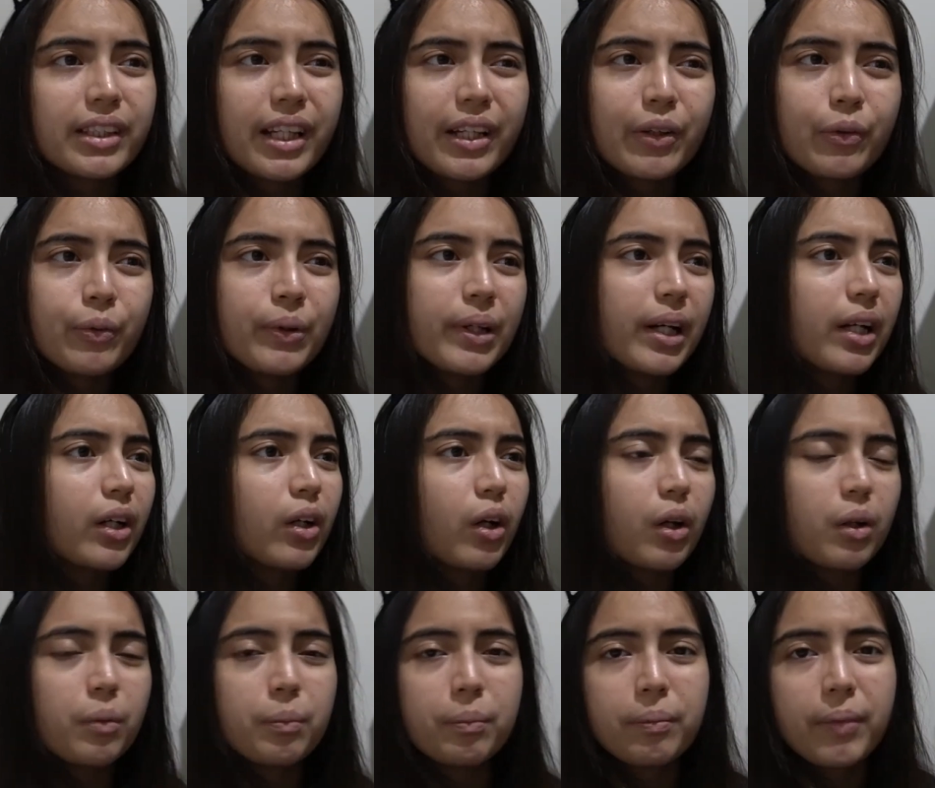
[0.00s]
like we are
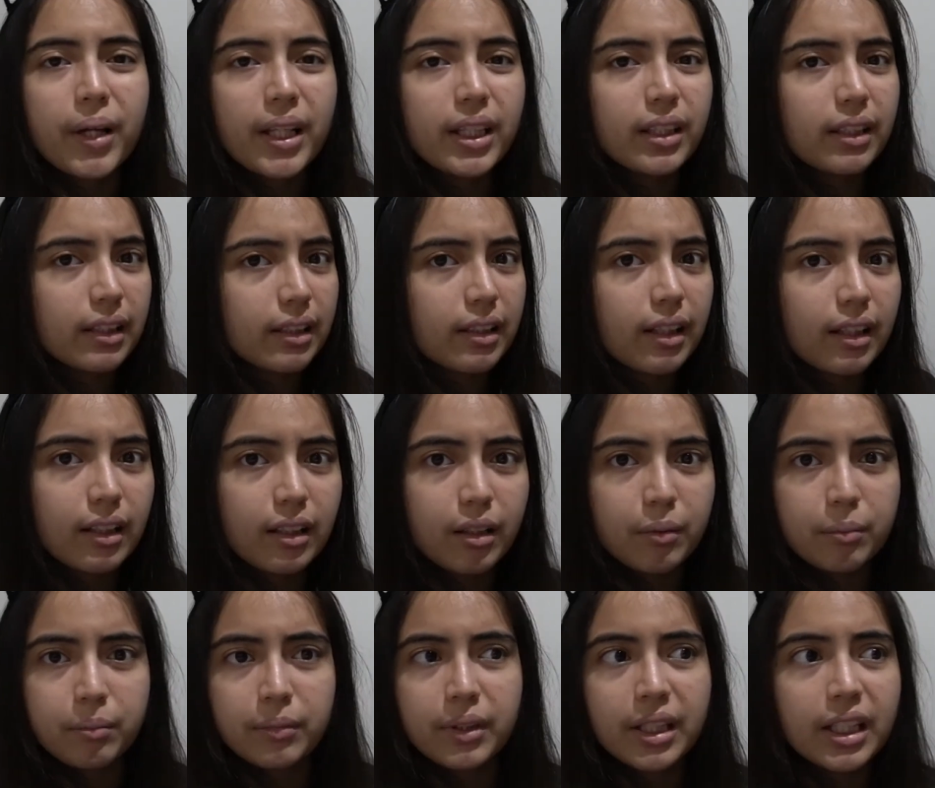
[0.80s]
not better than
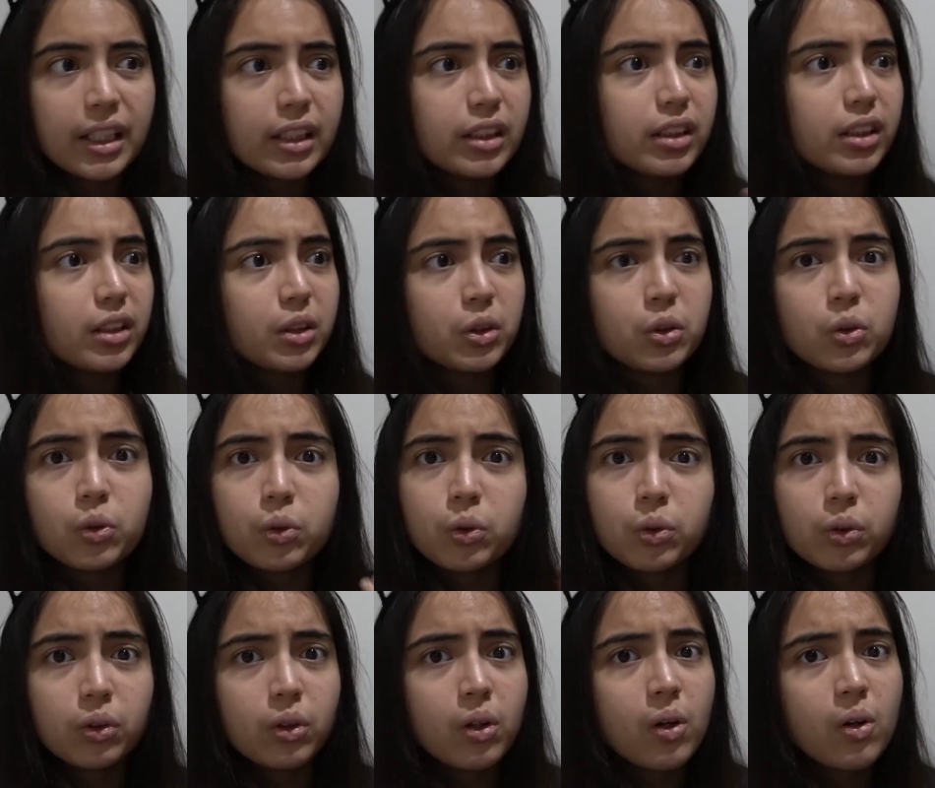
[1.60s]
them. They just
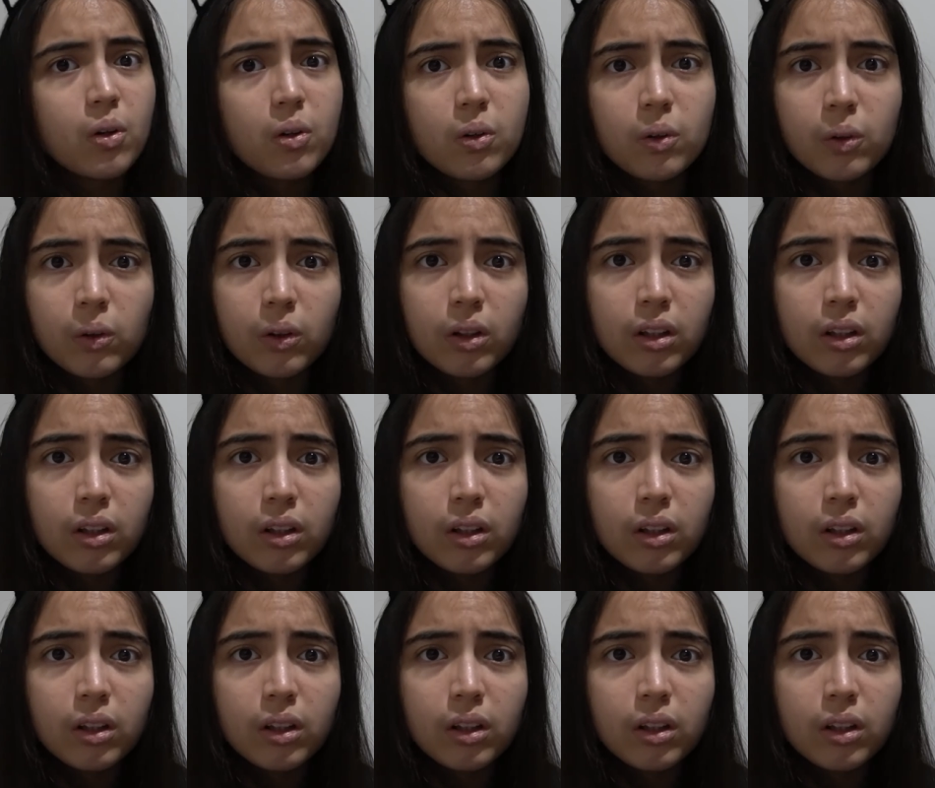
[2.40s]
don't know.